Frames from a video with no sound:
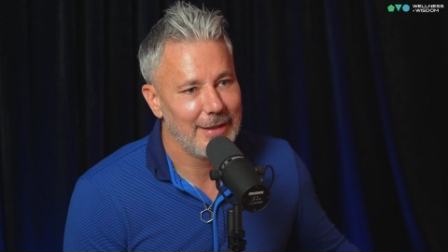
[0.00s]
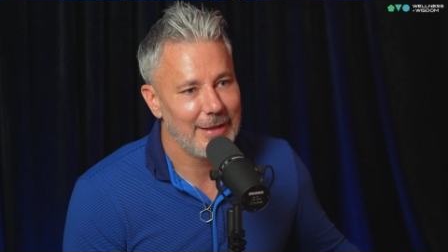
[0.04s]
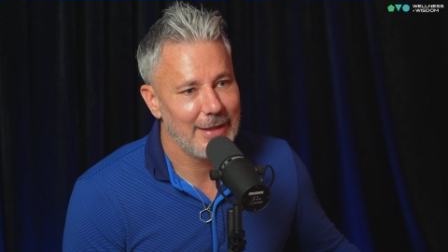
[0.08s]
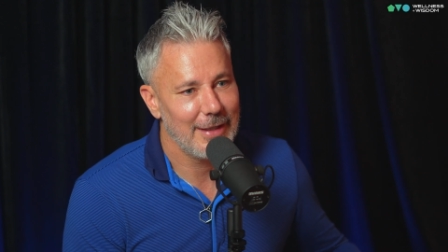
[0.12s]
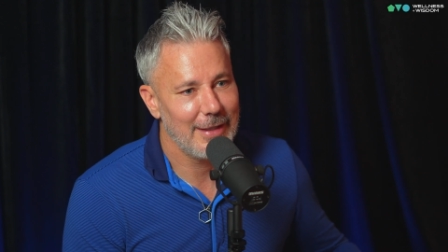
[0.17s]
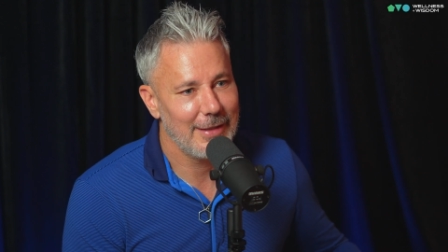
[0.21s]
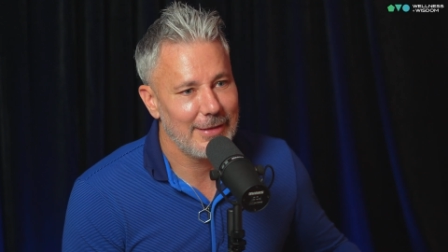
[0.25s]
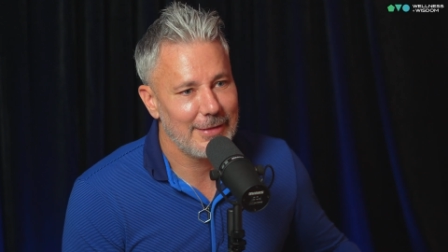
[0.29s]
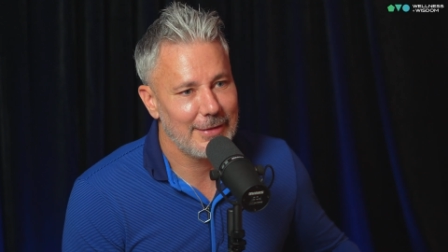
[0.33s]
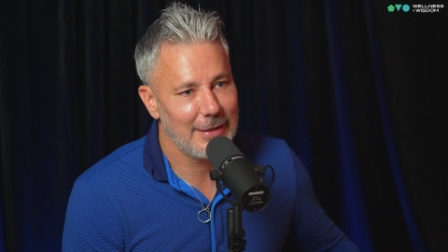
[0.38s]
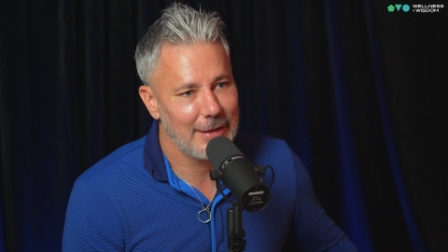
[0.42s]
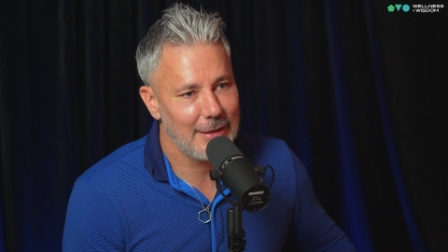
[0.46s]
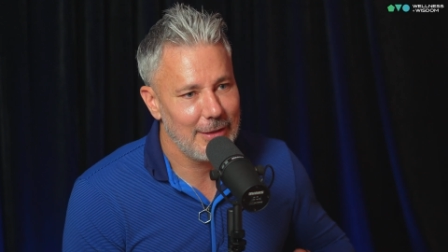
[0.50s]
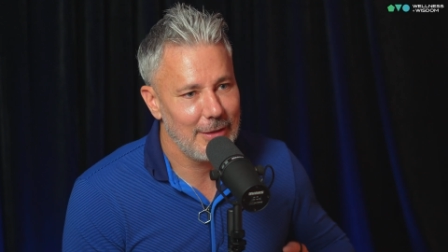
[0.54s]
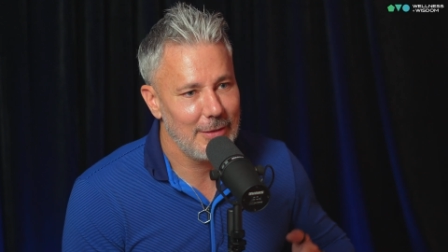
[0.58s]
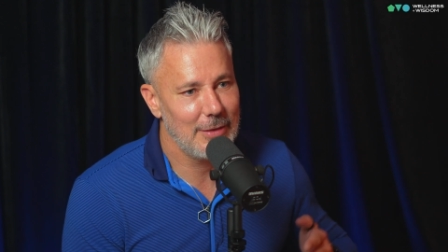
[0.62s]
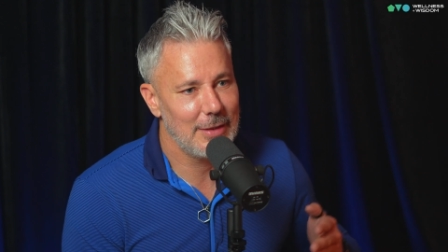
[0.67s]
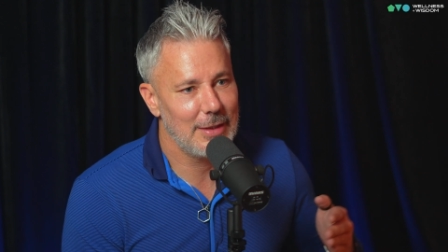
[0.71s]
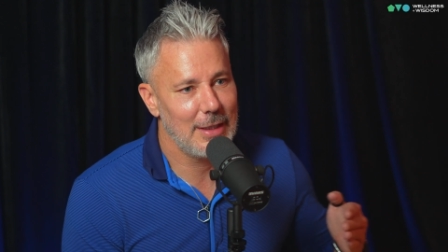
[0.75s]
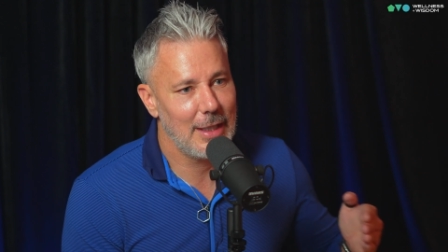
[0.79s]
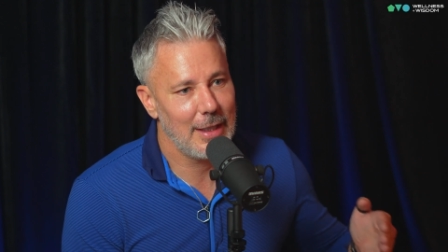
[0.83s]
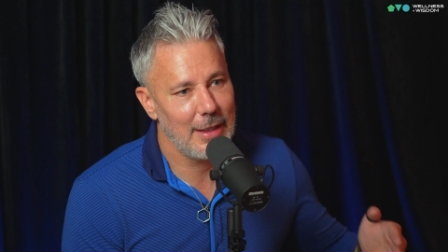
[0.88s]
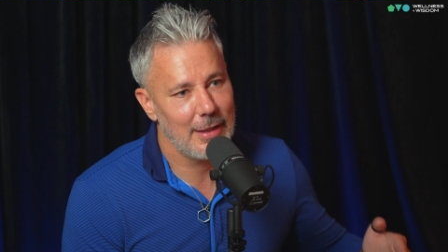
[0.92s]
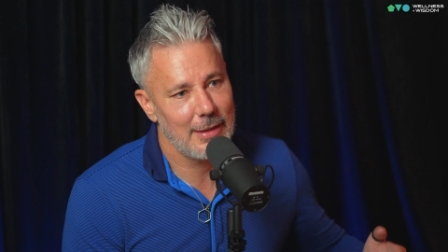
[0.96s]
It's like you
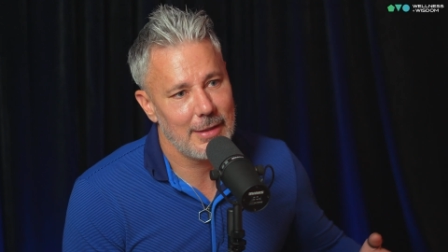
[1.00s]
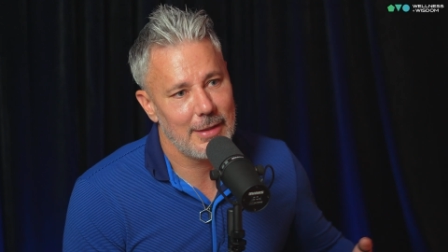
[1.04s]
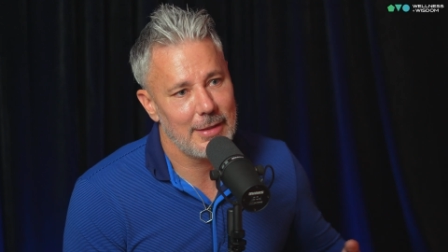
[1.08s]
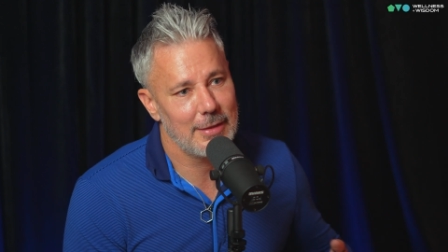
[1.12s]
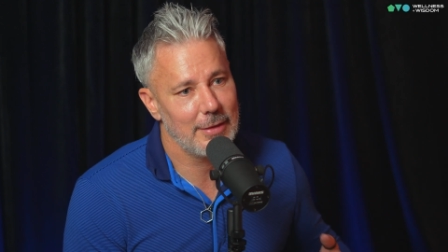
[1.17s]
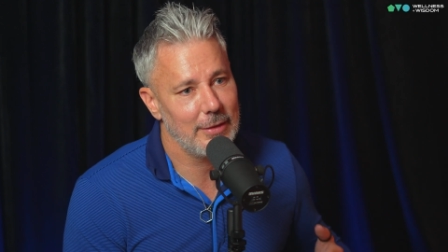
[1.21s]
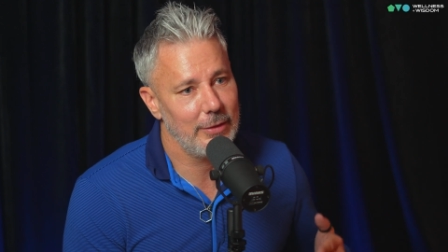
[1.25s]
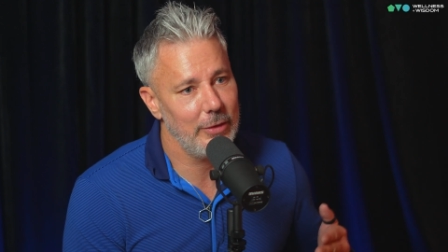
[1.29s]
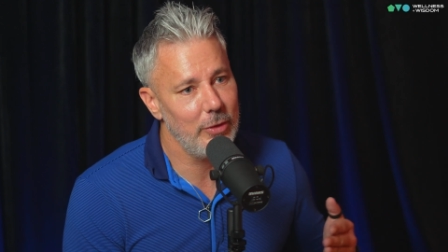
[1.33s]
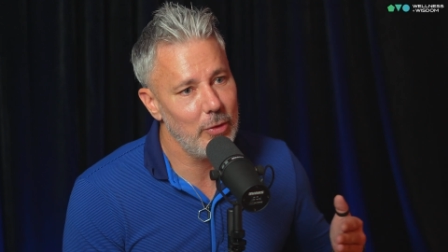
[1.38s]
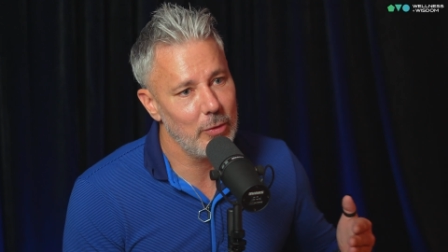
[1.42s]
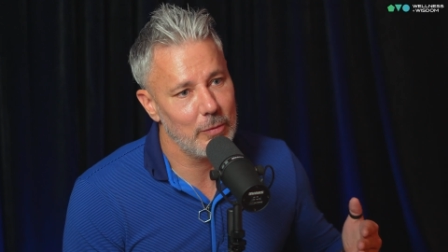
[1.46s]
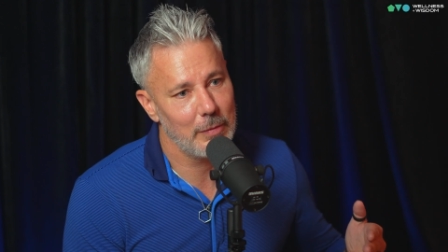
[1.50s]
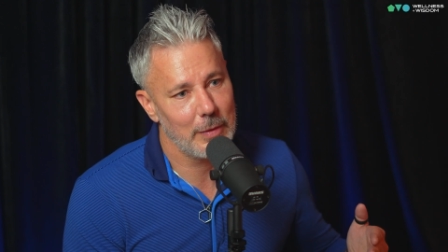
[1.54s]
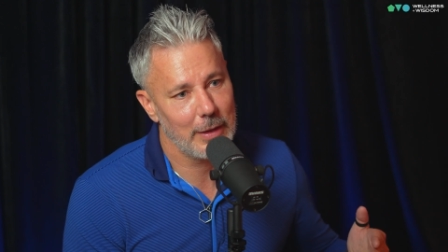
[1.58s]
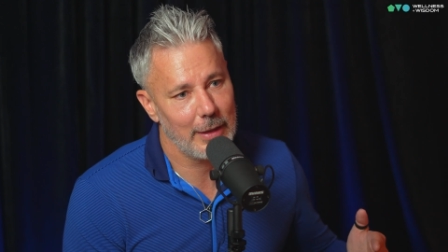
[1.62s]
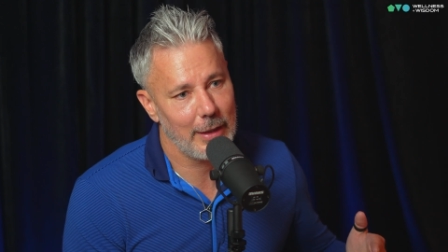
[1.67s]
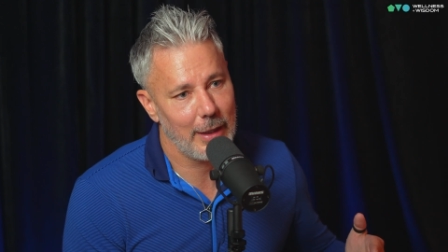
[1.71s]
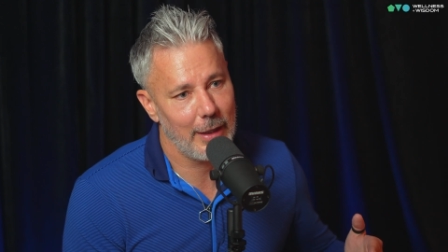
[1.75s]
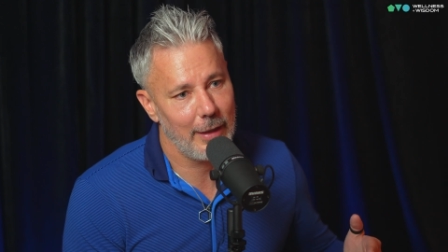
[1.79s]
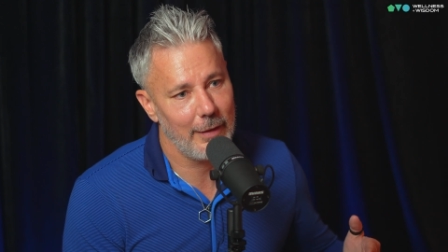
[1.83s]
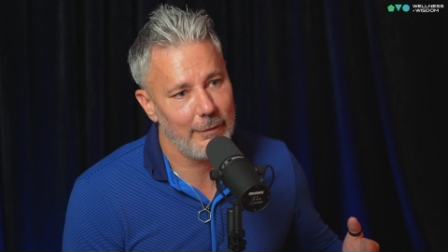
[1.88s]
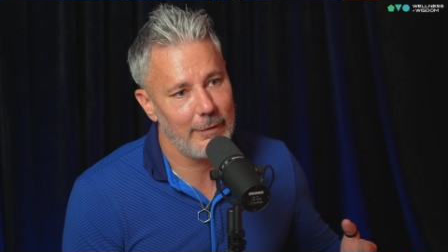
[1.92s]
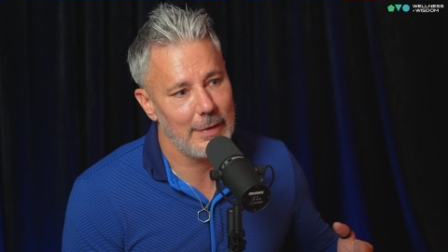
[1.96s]
stay in this loop, and
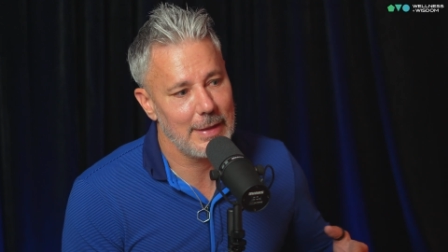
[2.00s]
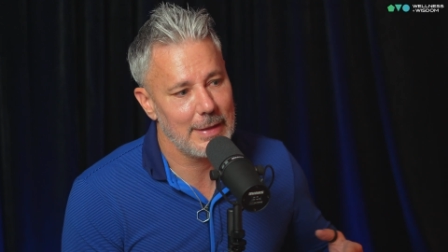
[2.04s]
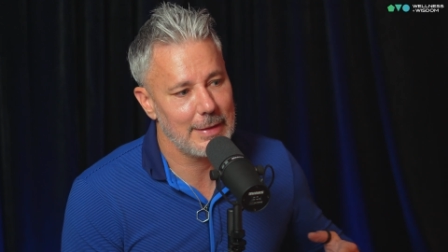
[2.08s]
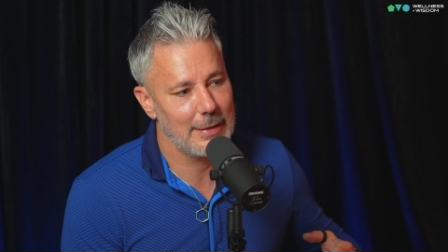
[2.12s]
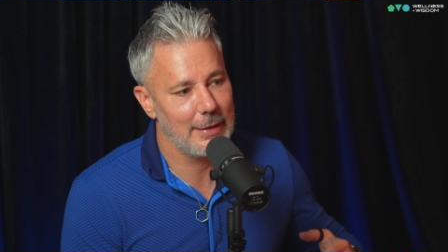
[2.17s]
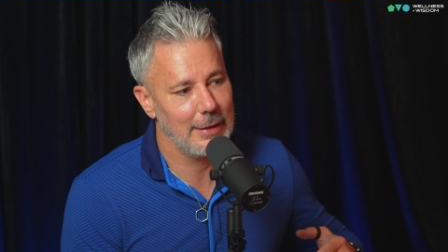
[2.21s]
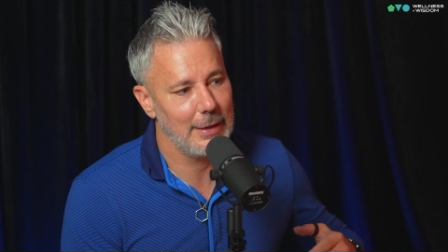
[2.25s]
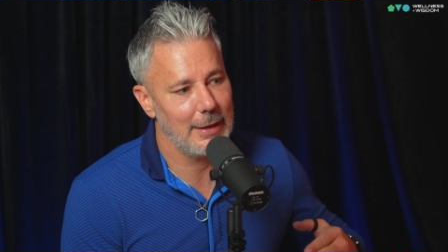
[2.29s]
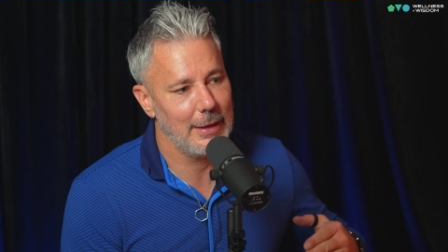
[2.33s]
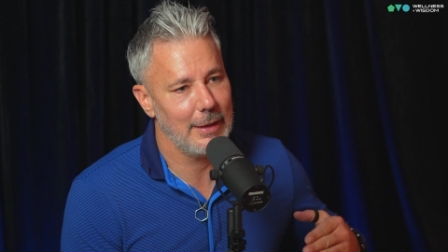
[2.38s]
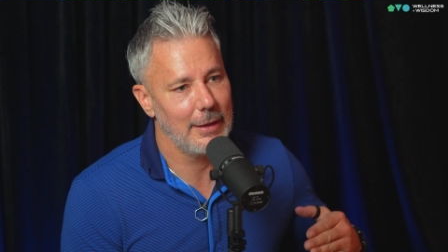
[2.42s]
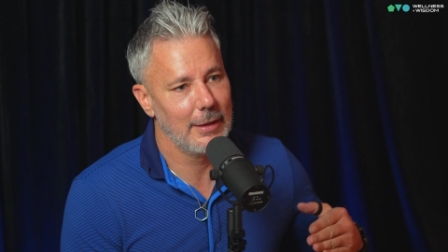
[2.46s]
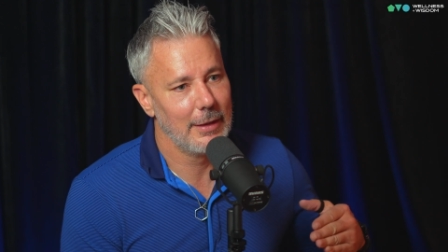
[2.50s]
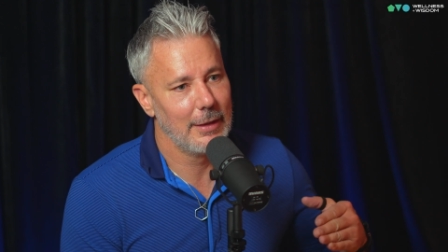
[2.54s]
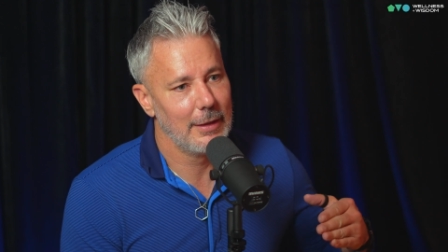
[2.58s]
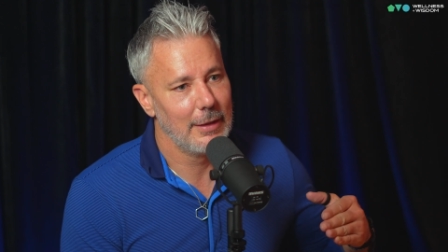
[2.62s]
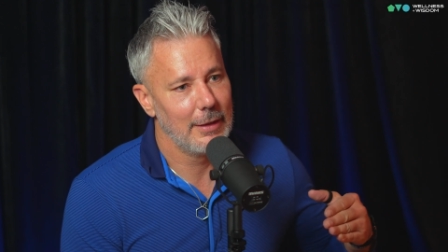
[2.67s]
obviously